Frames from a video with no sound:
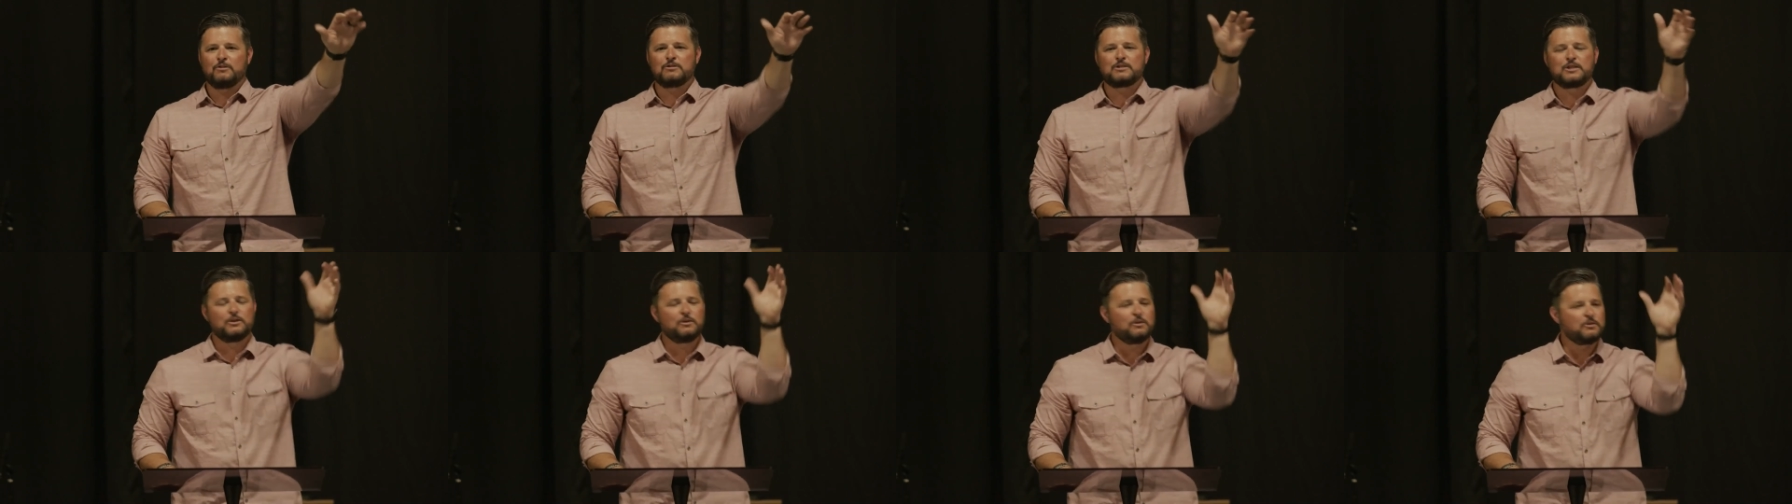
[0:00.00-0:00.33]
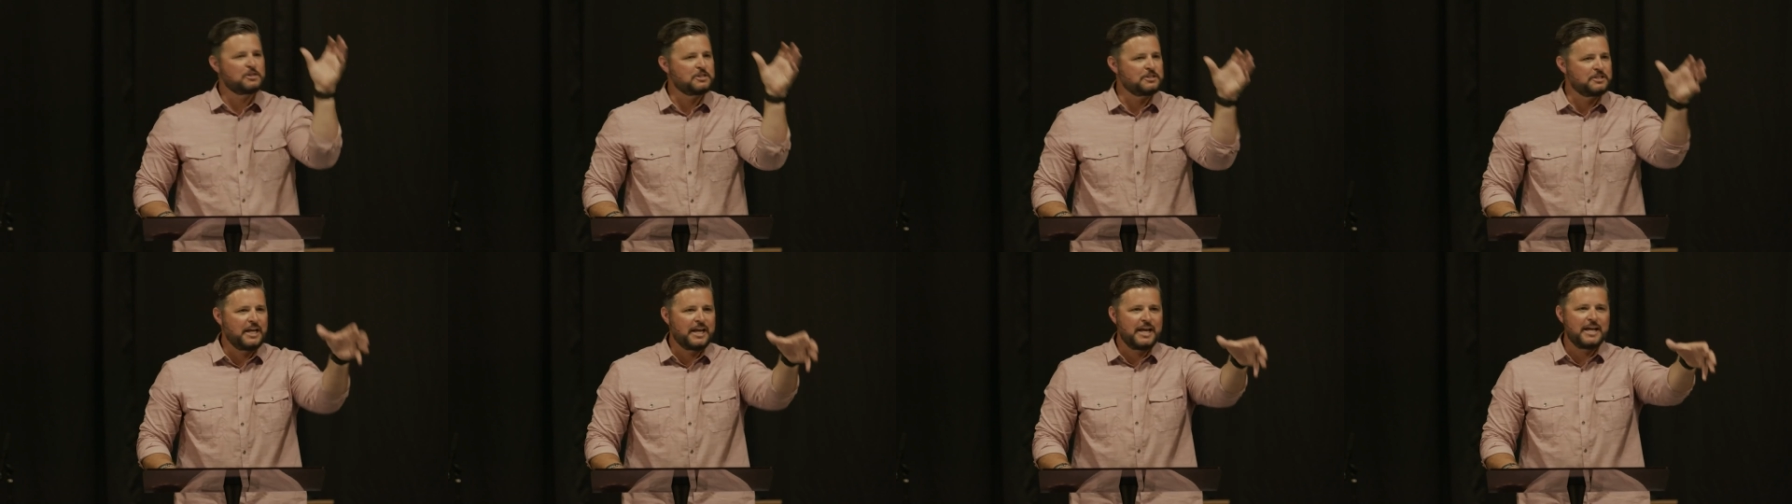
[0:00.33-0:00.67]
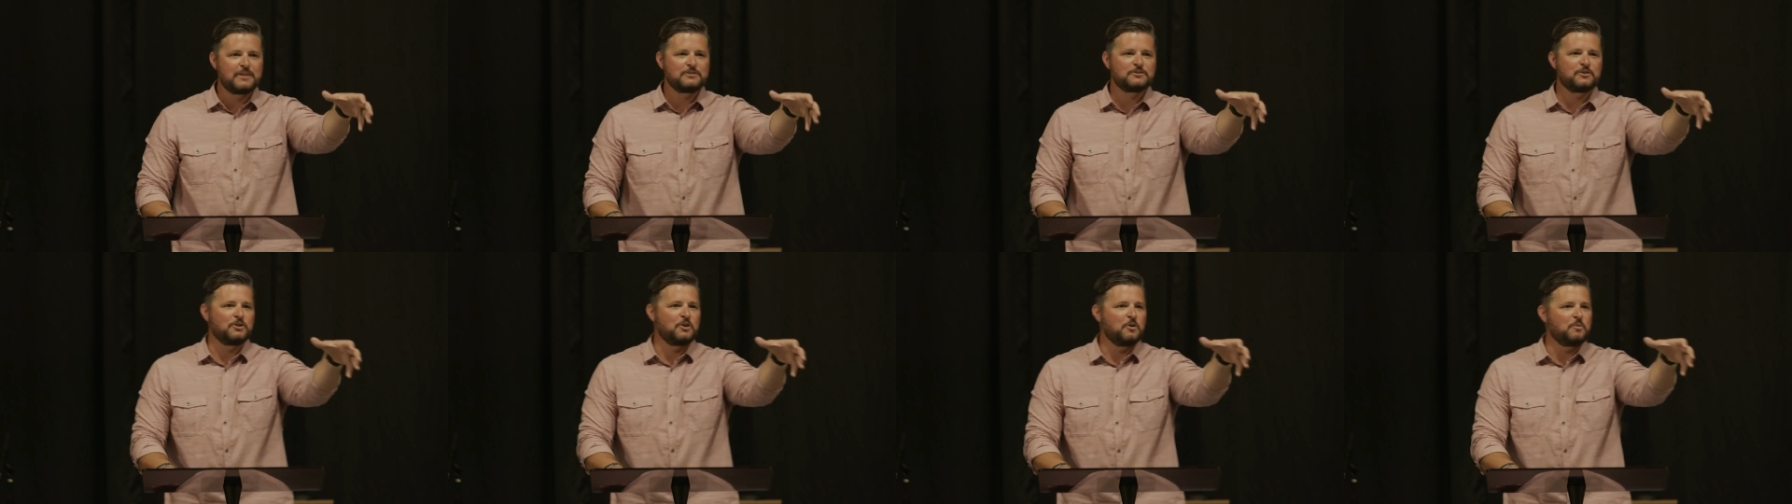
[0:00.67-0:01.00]
Those little
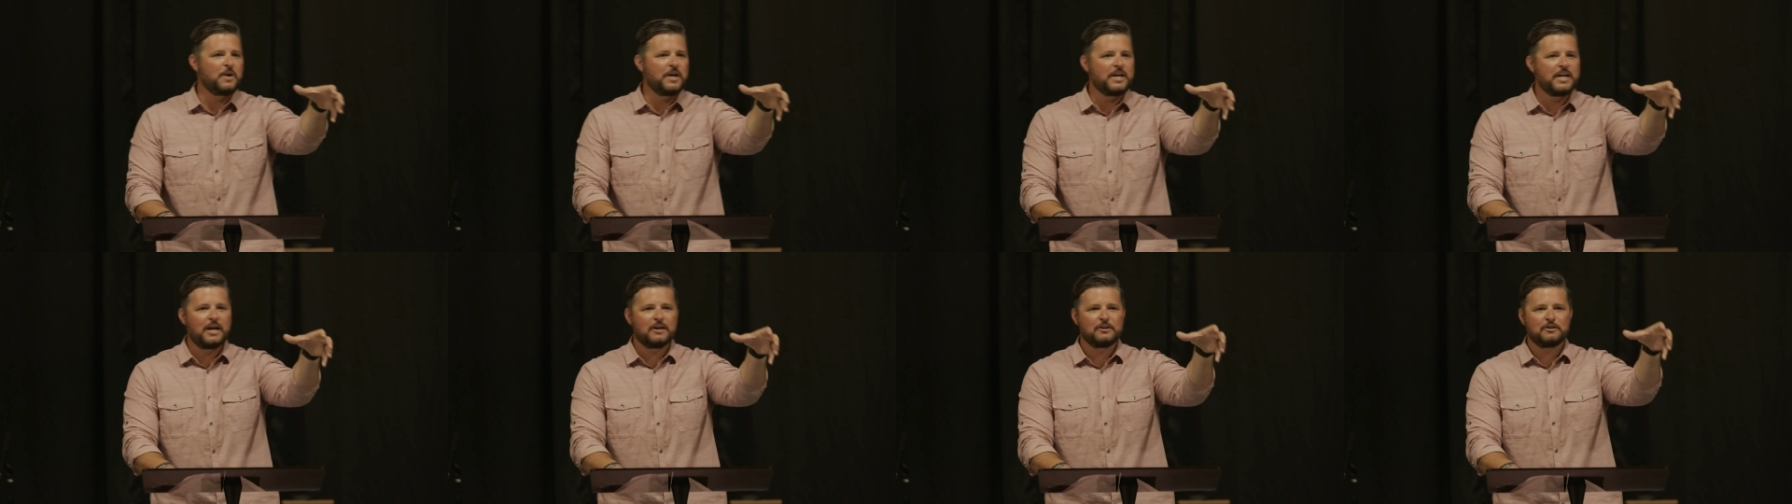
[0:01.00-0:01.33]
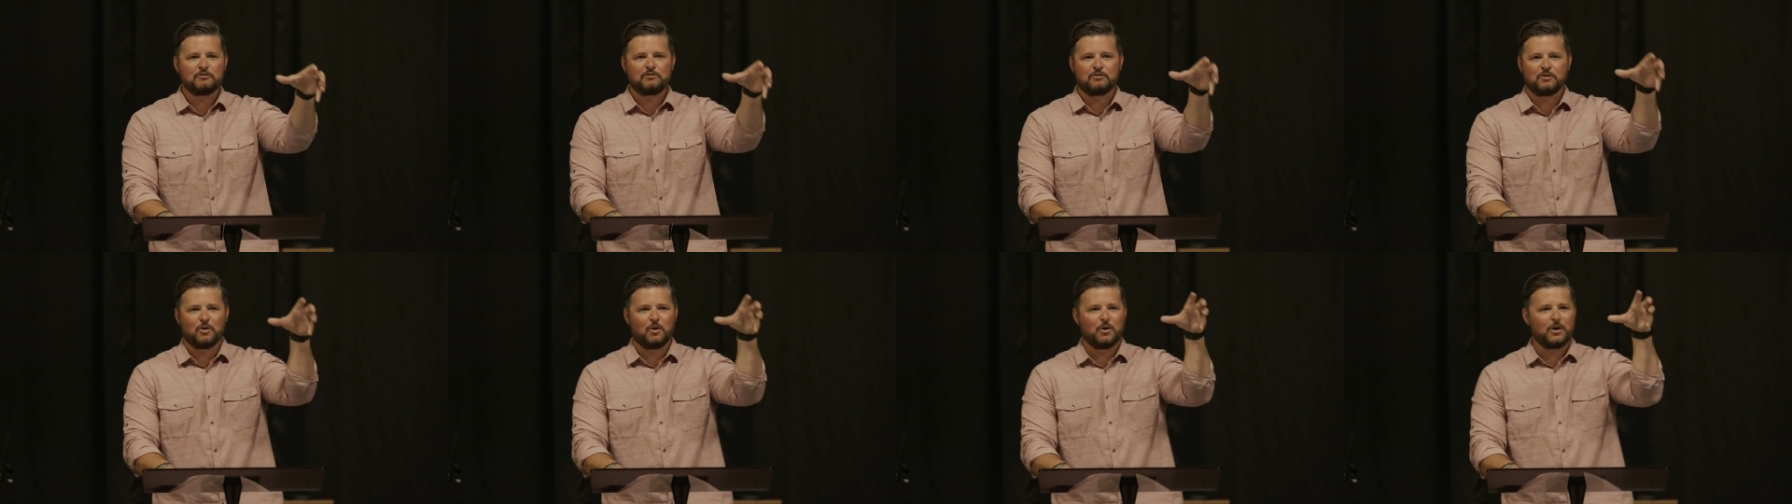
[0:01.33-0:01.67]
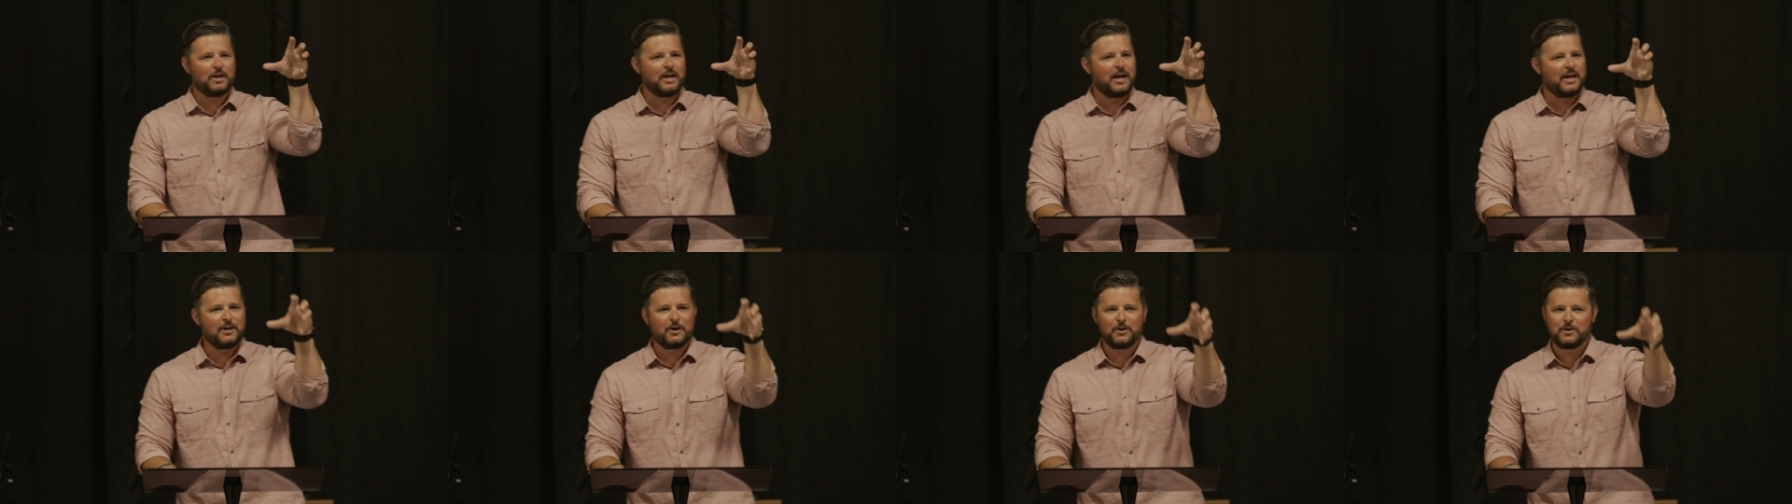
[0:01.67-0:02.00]
stands on the way down to
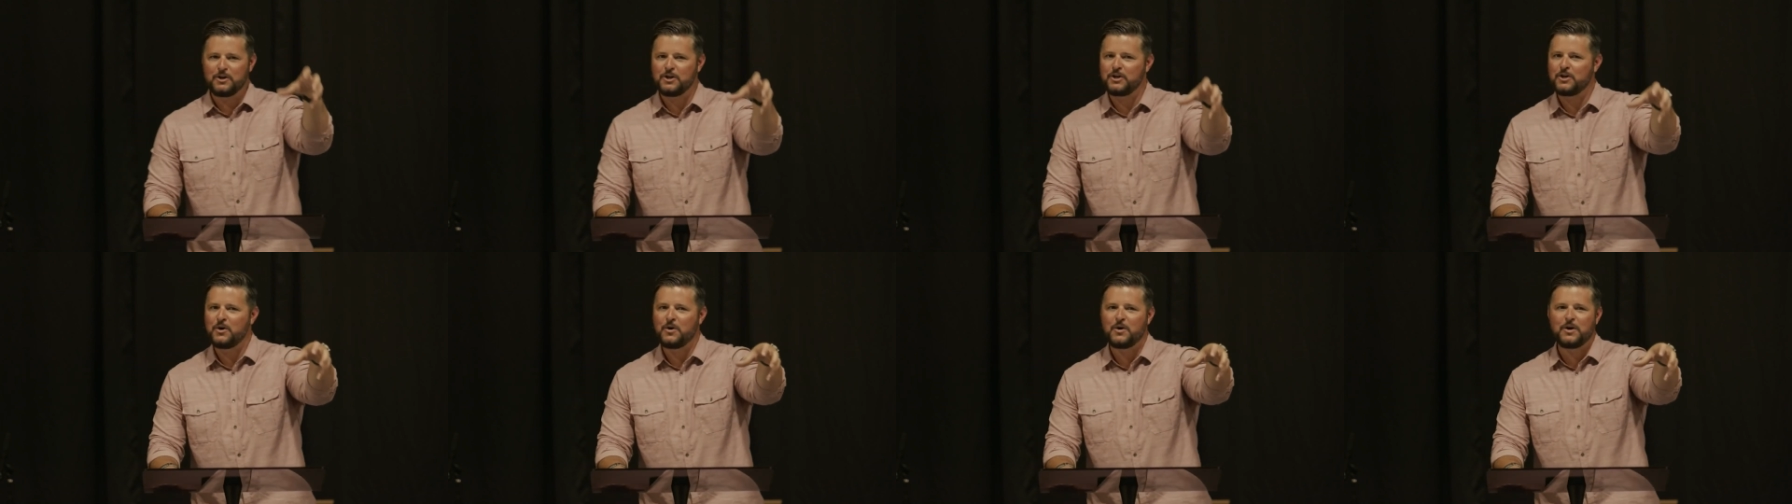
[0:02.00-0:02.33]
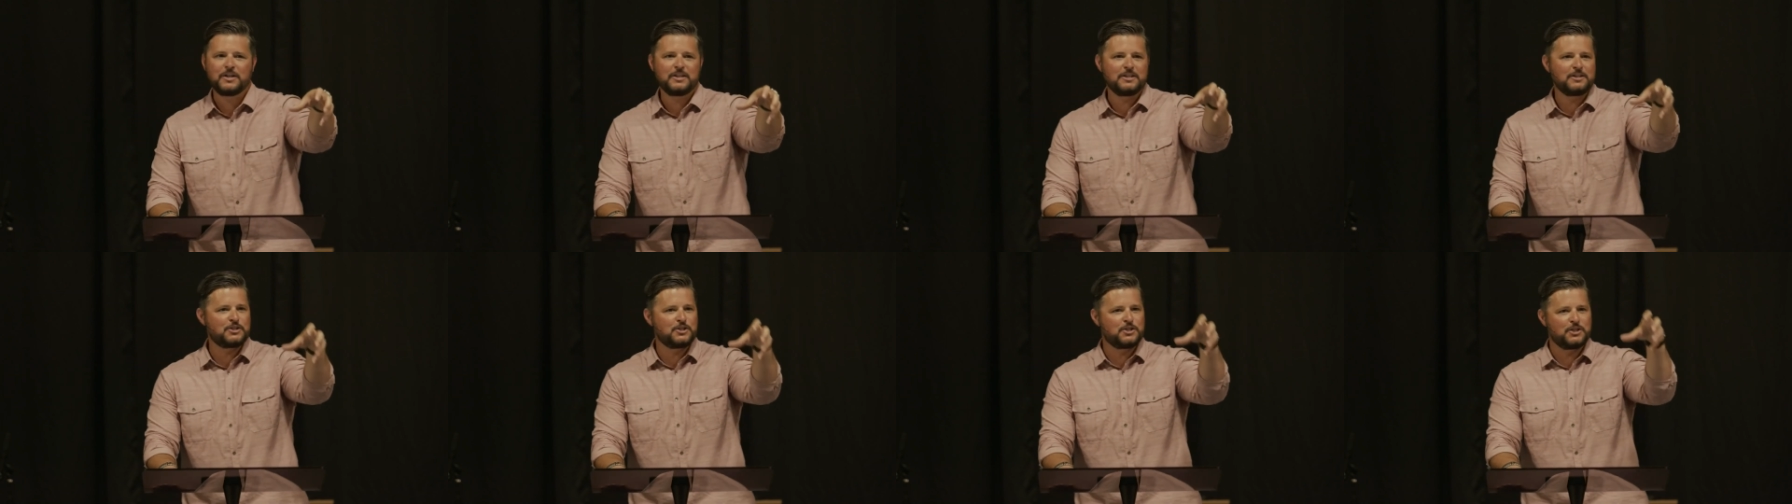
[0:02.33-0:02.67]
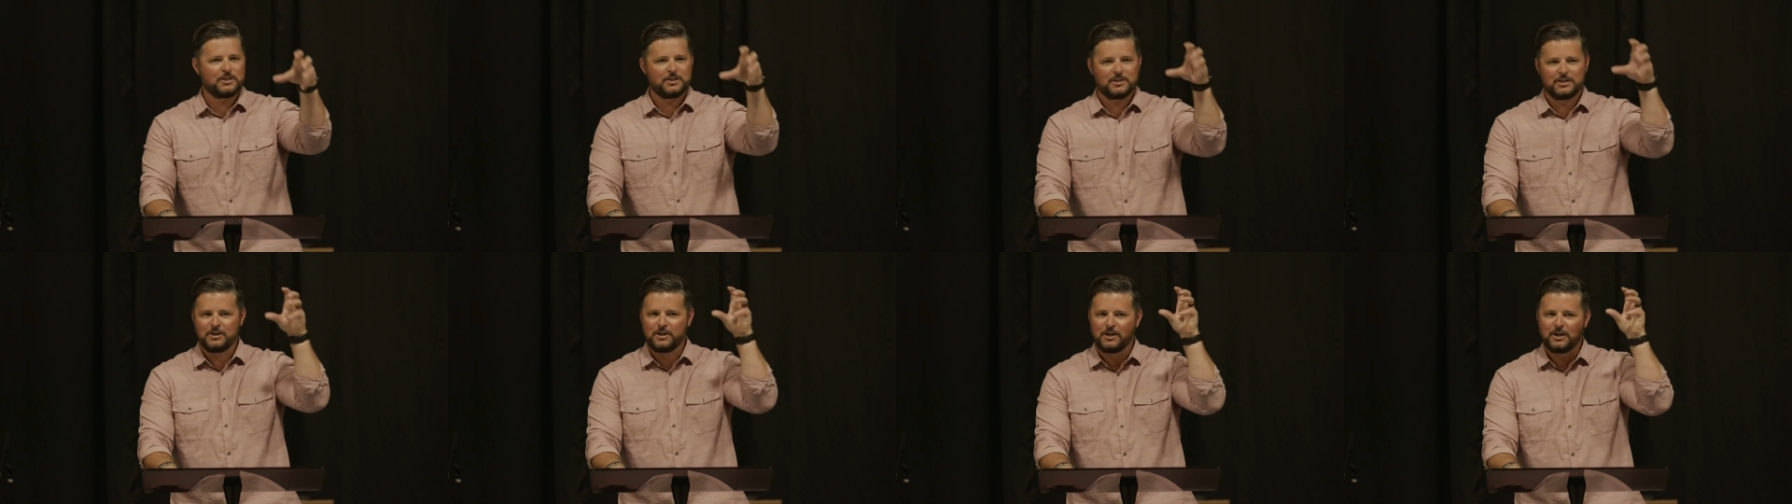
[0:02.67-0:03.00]
Florida, I know you're going
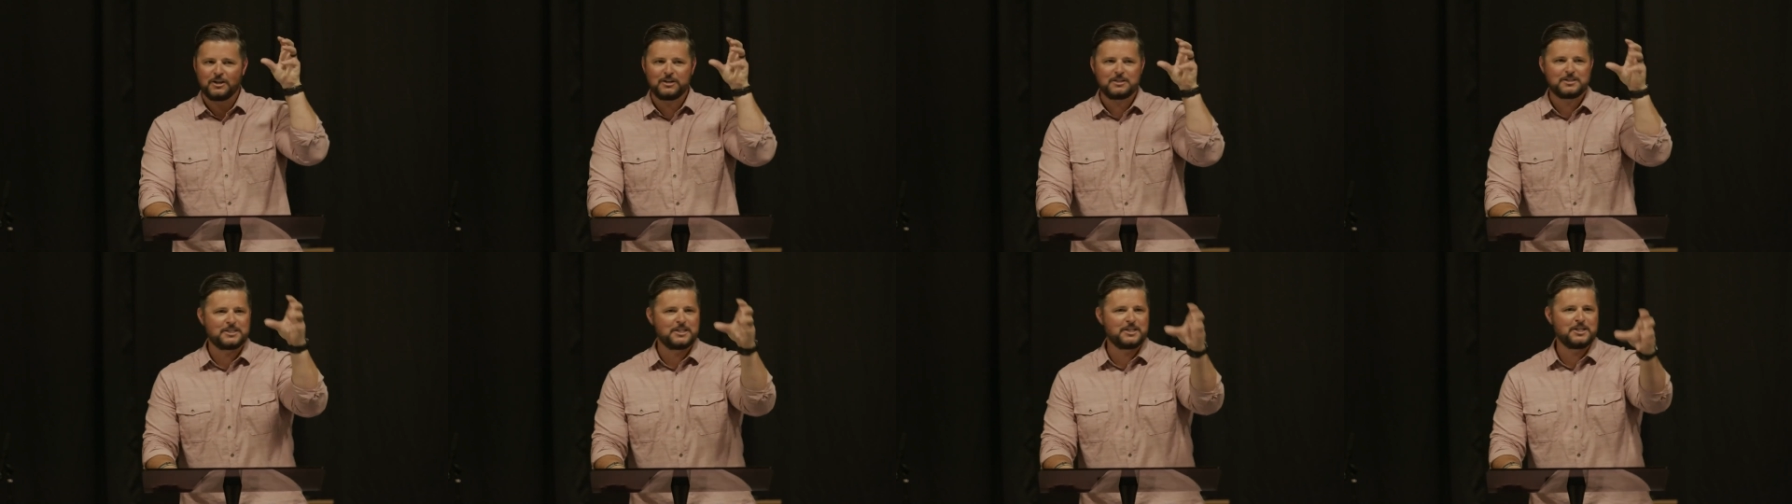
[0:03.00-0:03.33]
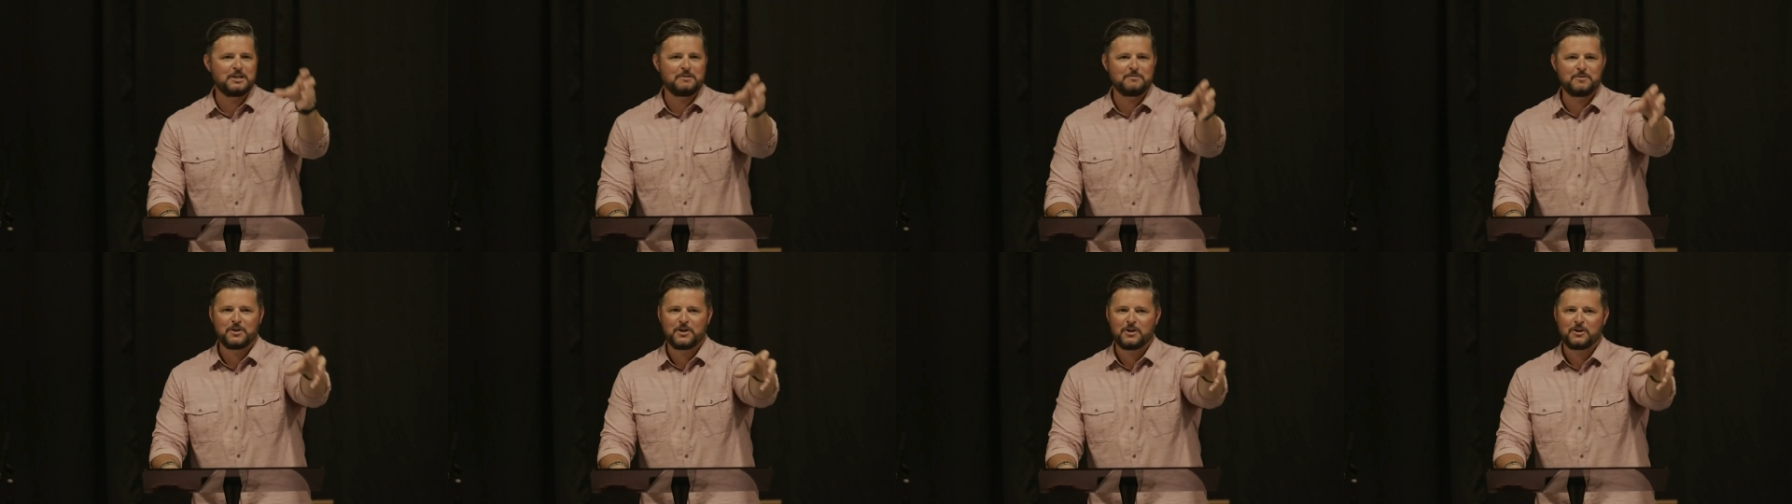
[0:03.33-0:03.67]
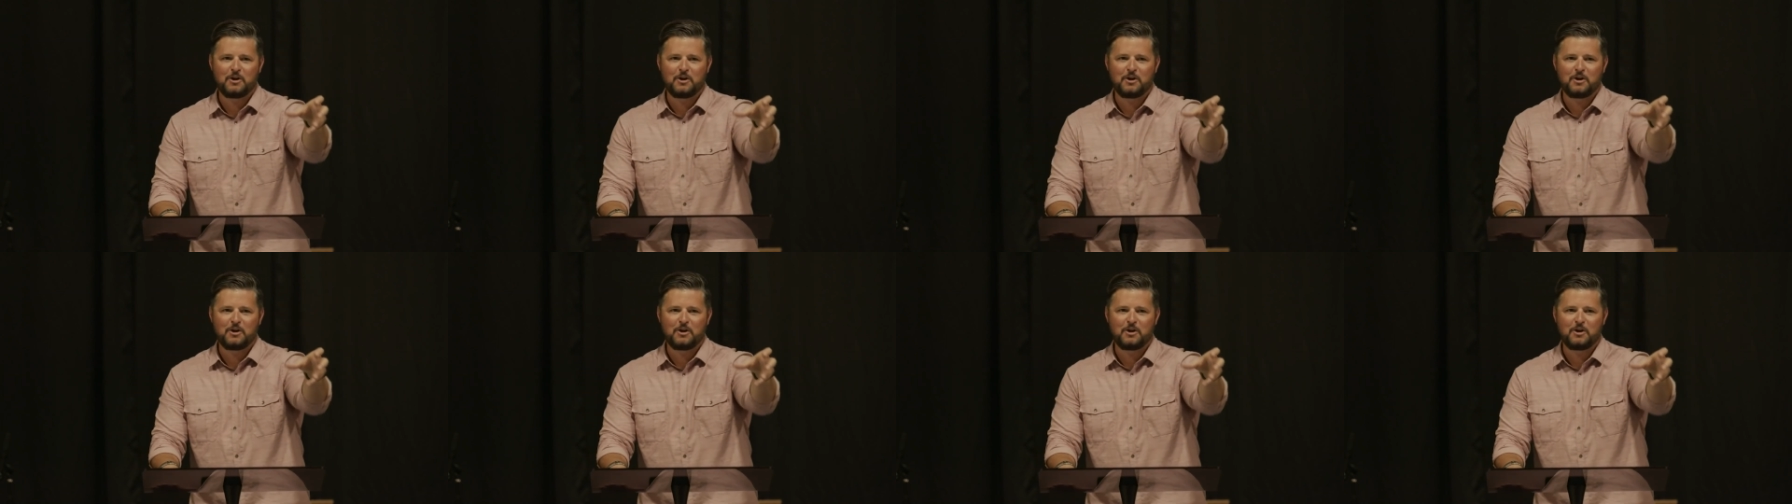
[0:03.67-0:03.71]
this year, you're gonna see them.